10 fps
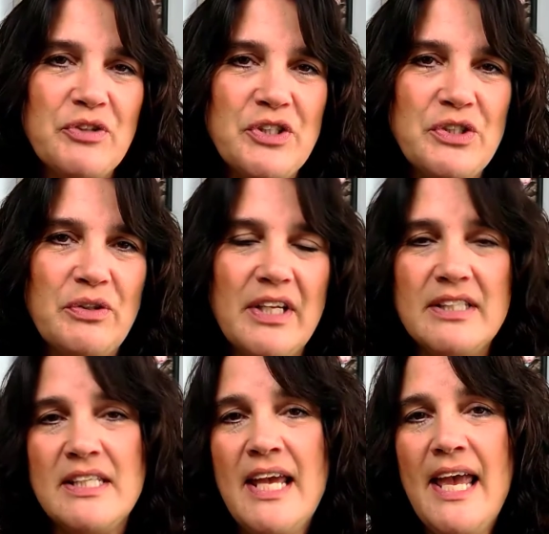for
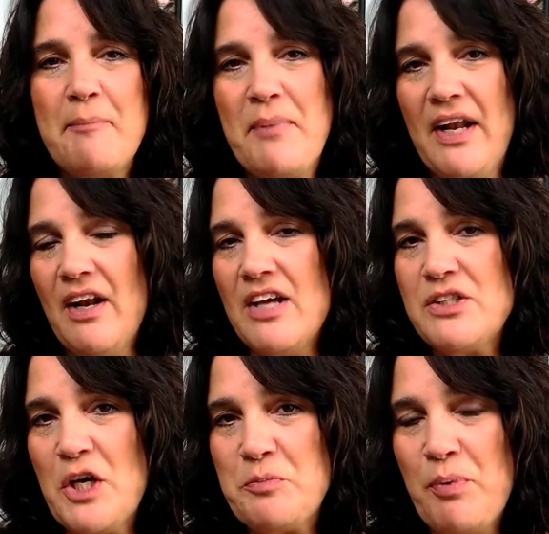students, but it
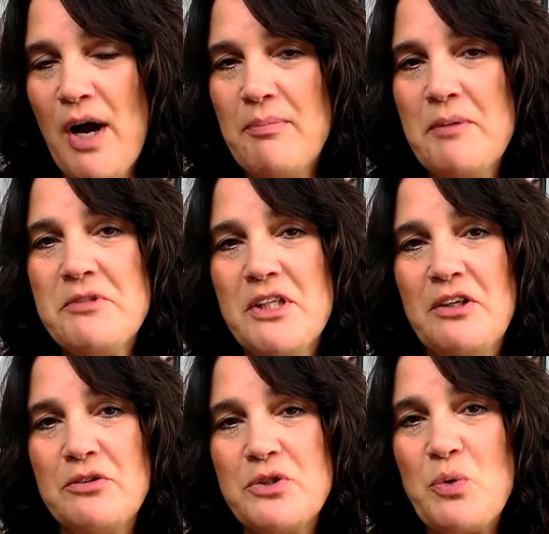also has problems and
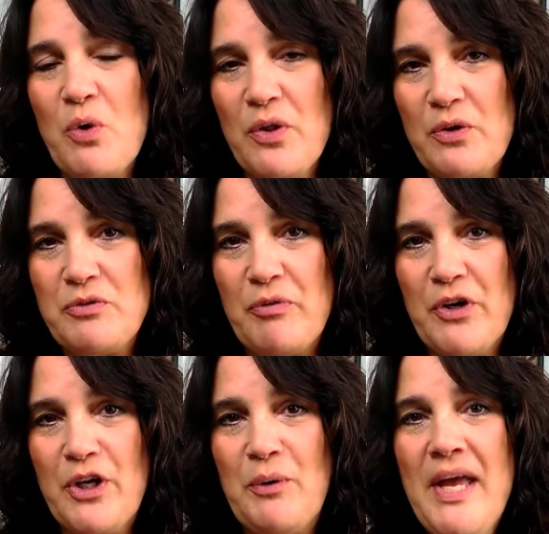it'll score those
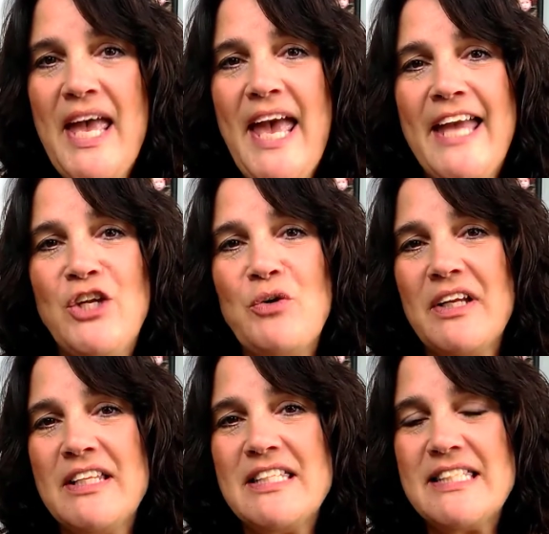for you, and you
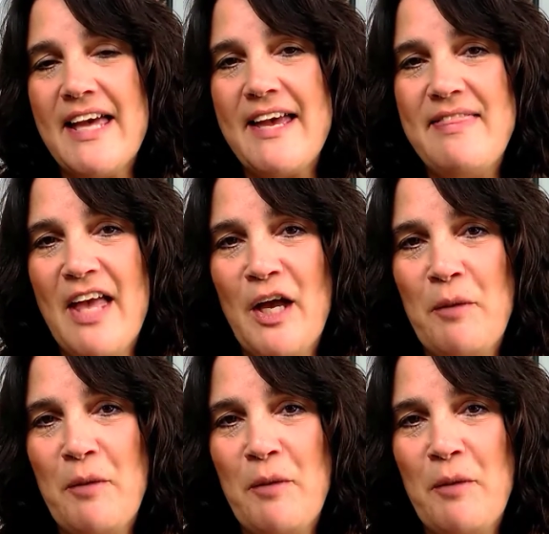can assign that